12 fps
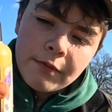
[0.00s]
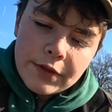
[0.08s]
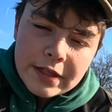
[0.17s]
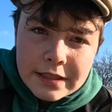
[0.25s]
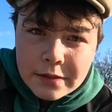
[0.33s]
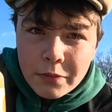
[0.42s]

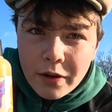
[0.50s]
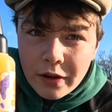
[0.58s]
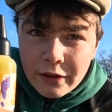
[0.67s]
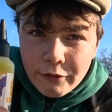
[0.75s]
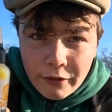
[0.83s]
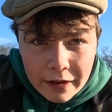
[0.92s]
This is
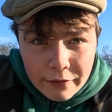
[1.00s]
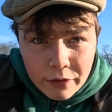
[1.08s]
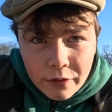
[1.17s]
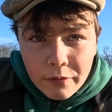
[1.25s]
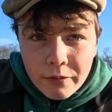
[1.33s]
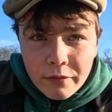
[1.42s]
my
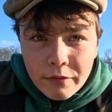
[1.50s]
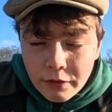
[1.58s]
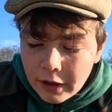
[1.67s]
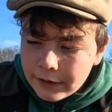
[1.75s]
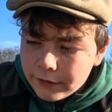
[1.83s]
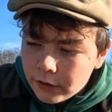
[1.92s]
favourite
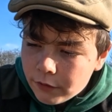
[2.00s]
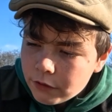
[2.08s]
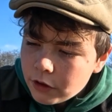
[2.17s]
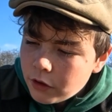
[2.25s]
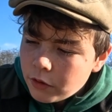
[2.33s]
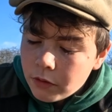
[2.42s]
flavour of
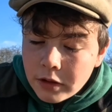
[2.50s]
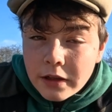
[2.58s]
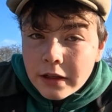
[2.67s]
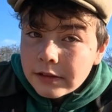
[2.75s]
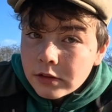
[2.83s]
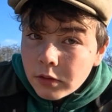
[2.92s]
goo.
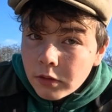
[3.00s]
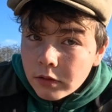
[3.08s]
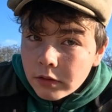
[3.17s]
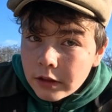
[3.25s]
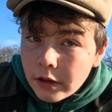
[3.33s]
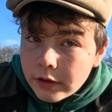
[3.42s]
It's not
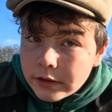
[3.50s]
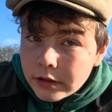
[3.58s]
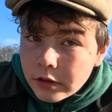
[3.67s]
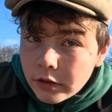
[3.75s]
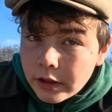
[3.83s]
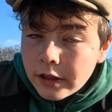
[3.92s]
the
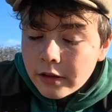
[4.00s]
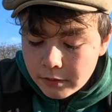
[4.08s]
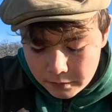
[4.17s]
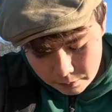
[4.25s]
isotonic.